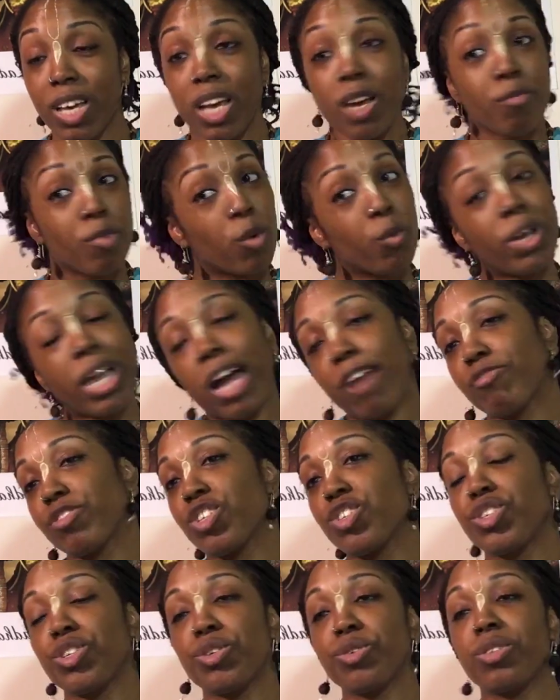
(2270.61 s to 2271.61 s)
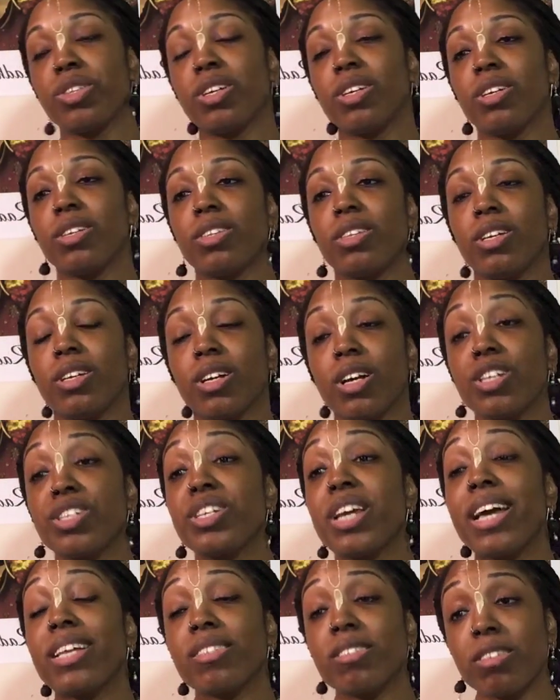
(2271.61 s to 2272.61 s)
But we have to do the
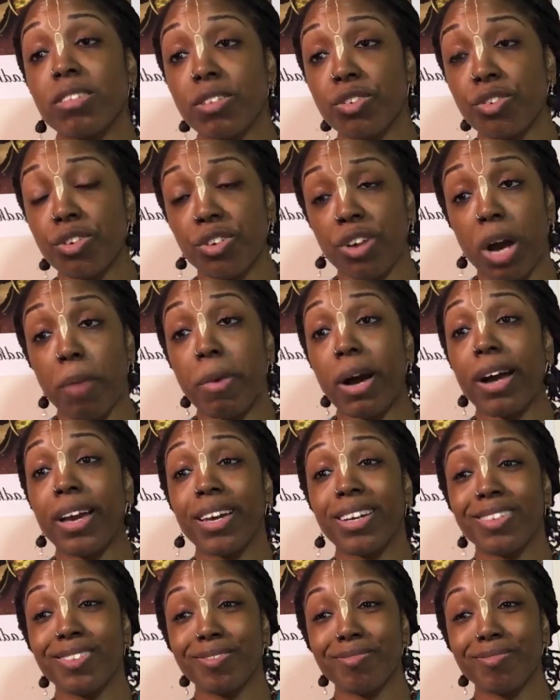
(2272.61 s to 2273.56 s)
condensed Ramayana.